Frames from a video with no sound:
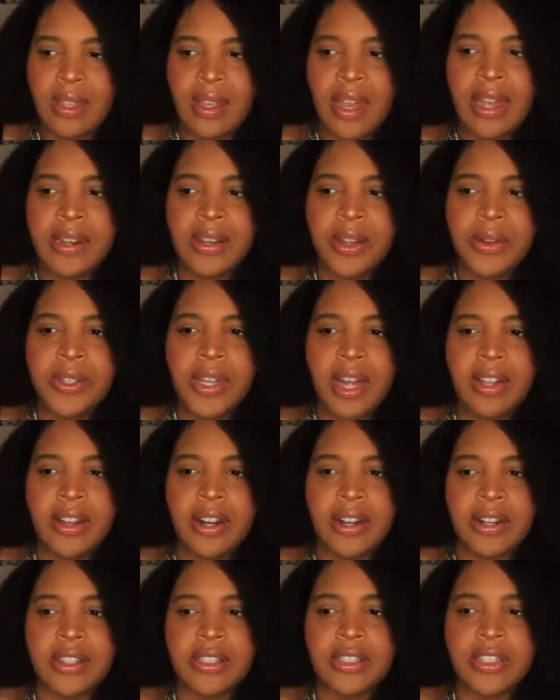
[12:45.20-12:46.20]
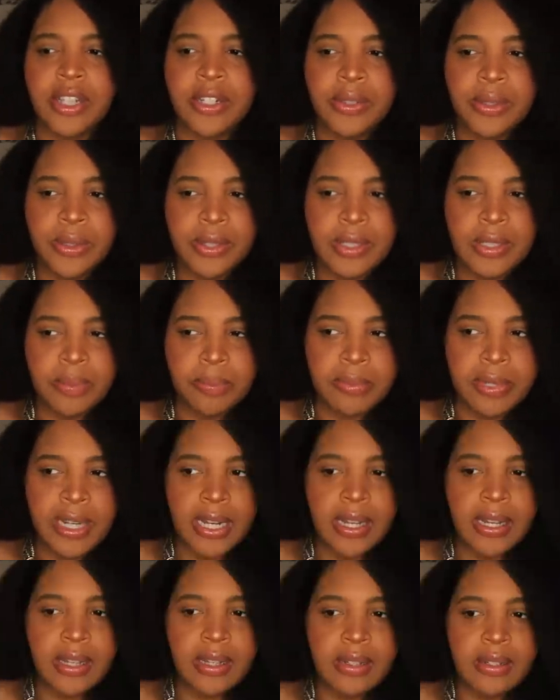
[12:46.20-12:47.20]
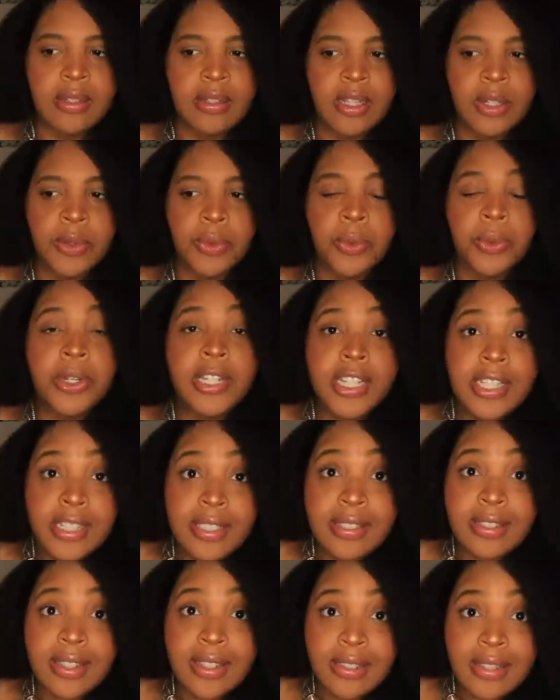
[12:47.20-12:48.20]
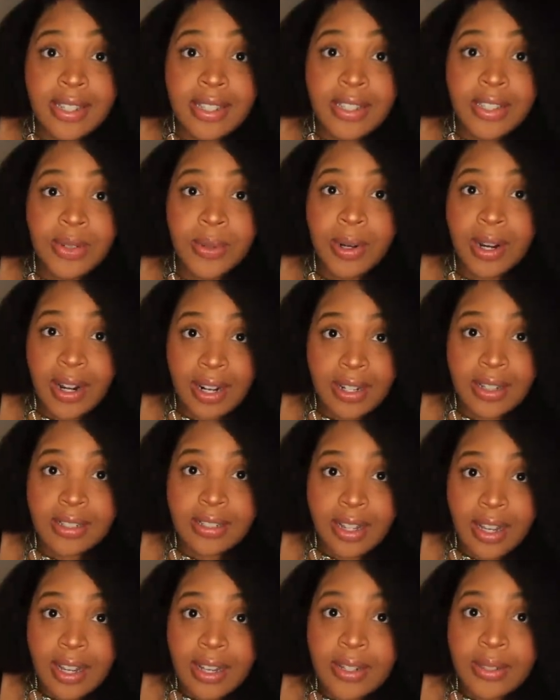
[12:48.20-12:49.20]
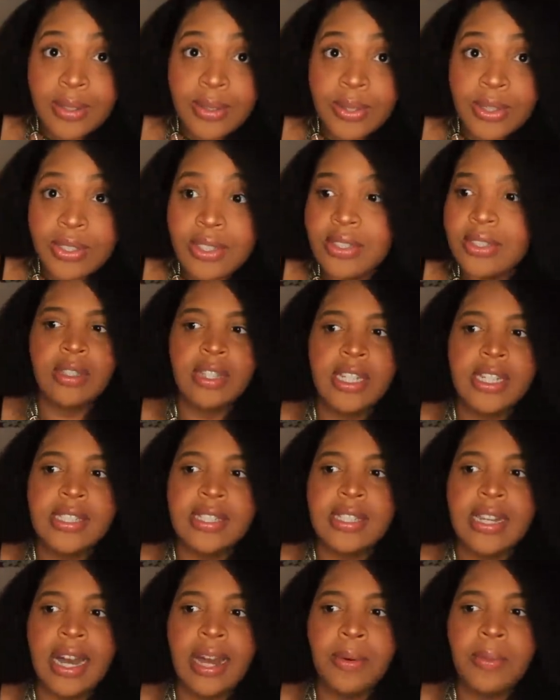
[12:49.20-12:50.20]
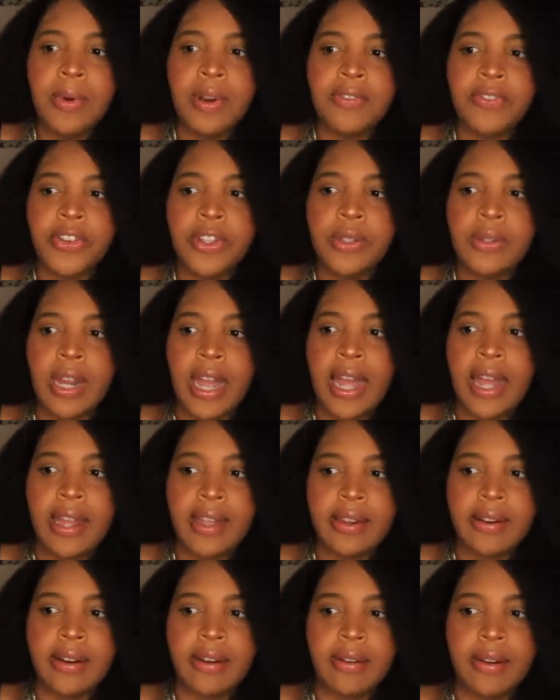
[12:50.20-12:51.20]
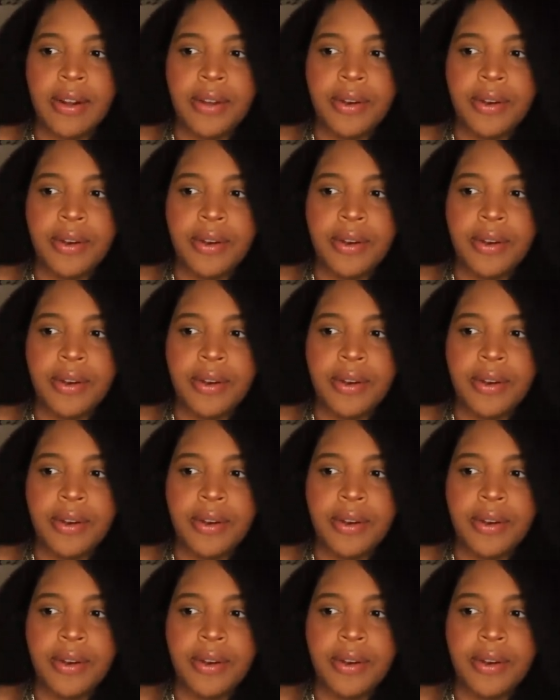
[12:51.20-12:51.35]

I know y'all aren't close, but the reason that you aren't close is not one for you to hate her